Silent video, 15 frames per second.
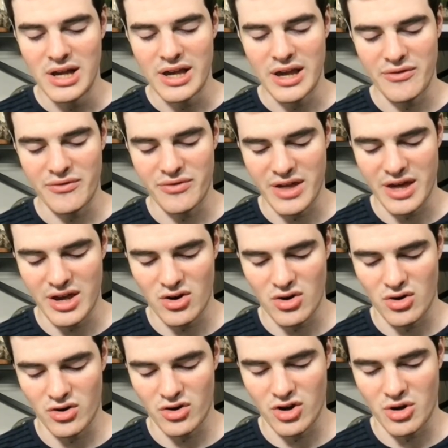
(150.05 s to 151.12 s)
if they
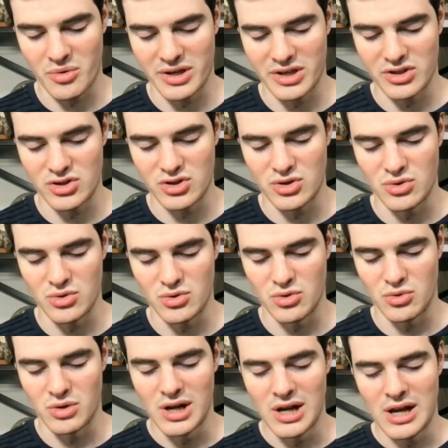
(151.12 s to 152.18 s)
are going
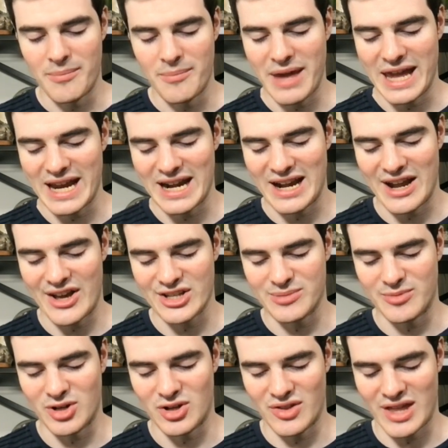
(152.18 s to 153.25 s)
to make an
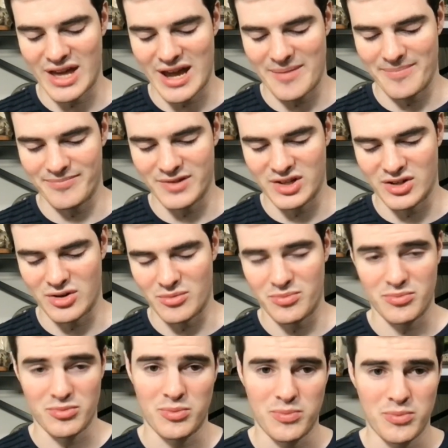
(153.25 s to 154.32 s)
announcement on that. You know,
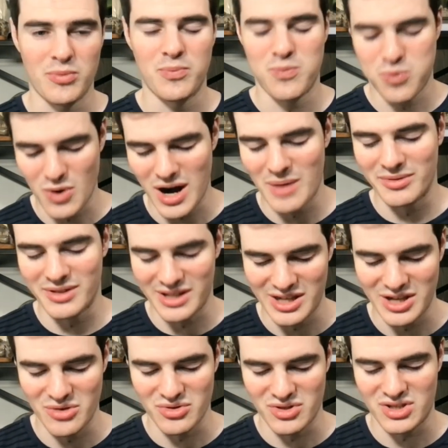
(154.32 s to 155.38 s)
we'll probably
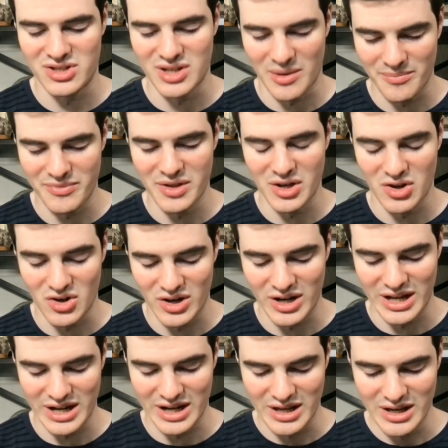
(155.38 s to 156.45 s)
hear something on
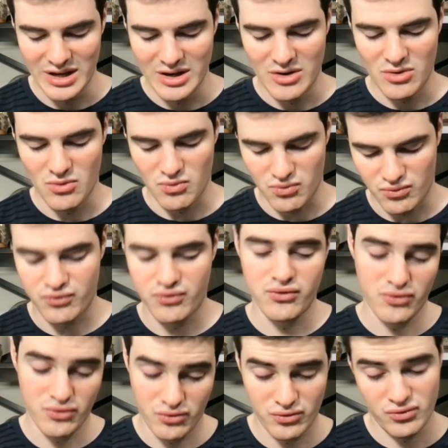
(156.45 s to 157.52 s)
it
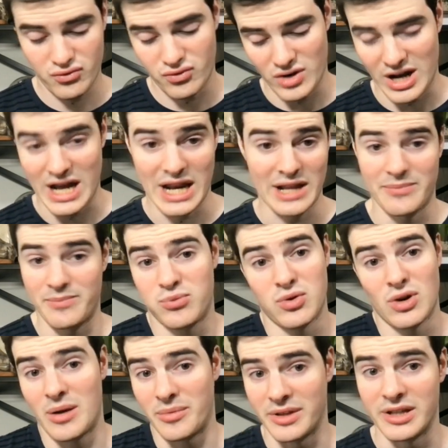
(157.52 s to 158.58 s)
uh,
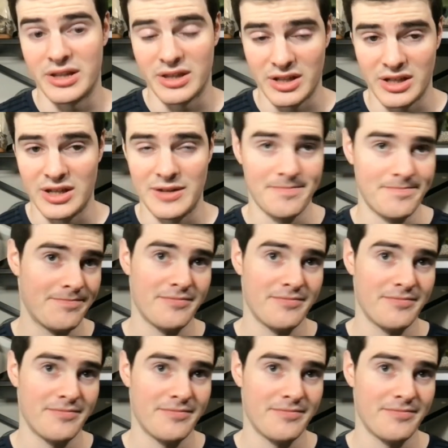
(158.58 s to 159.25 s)
probably in the